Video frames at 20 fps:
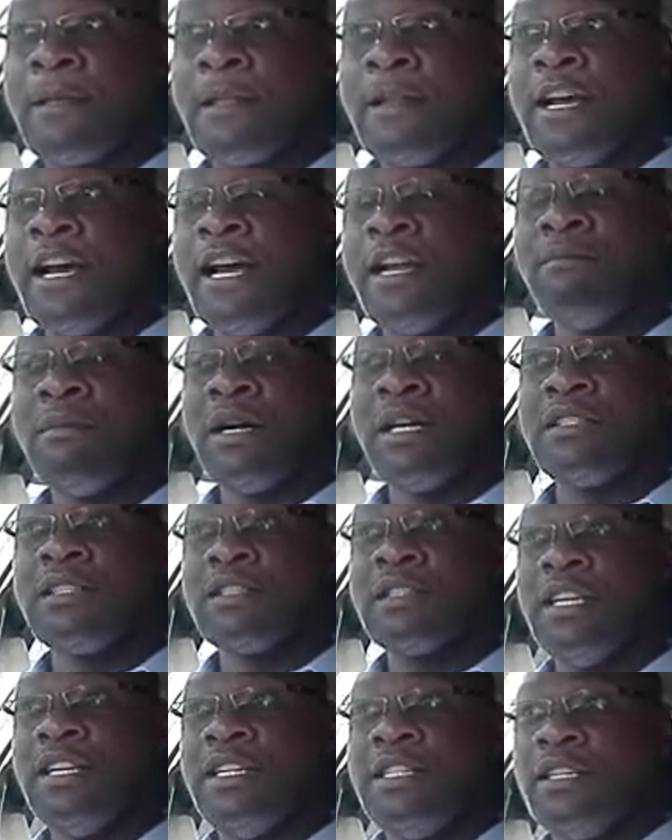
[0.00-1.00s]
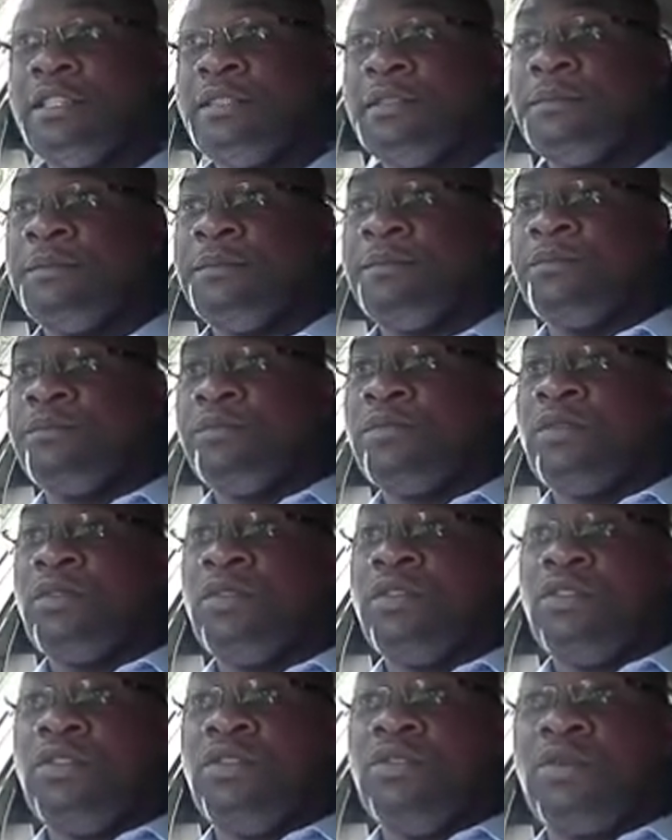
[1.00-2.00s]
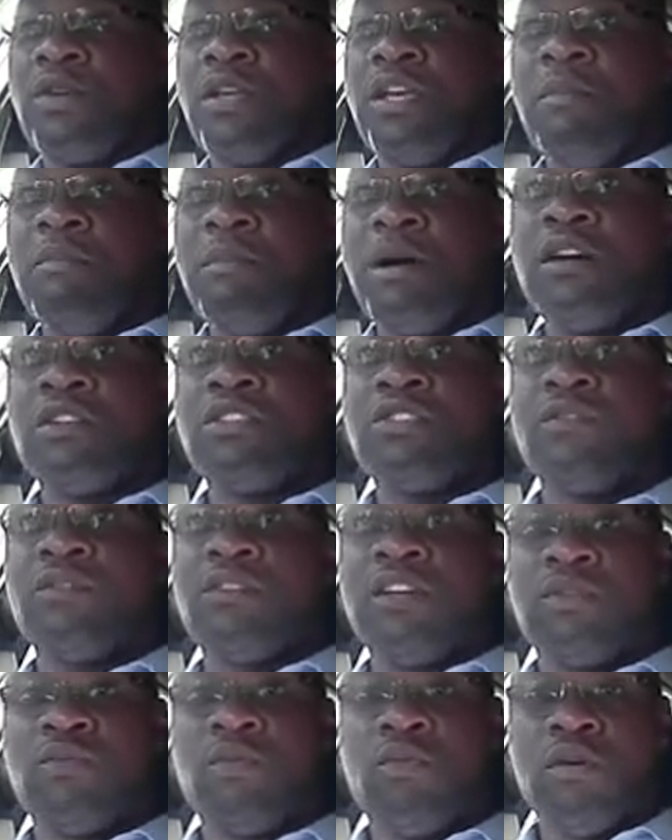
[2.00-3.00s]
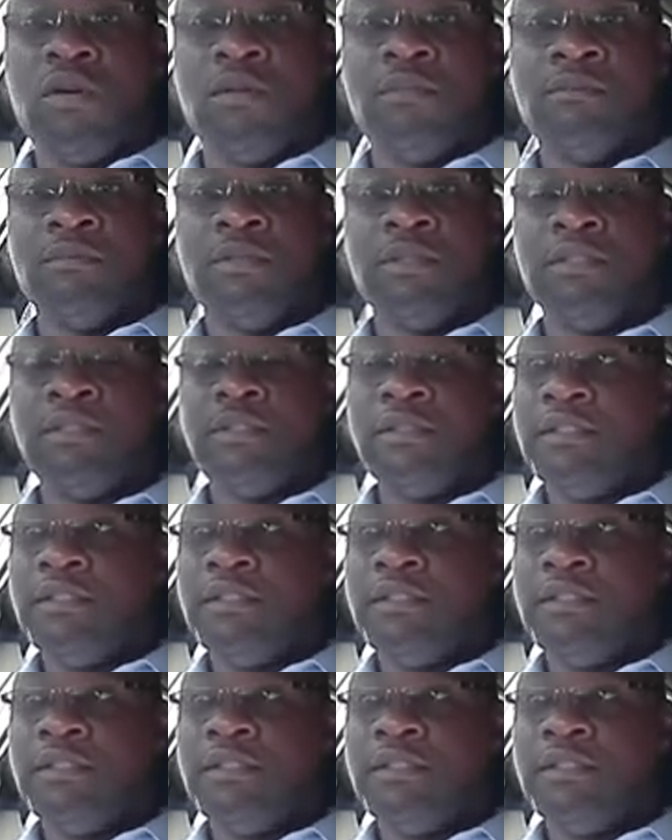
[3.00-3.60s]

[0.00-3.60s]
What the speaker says: And 9 months later, you came out of that womb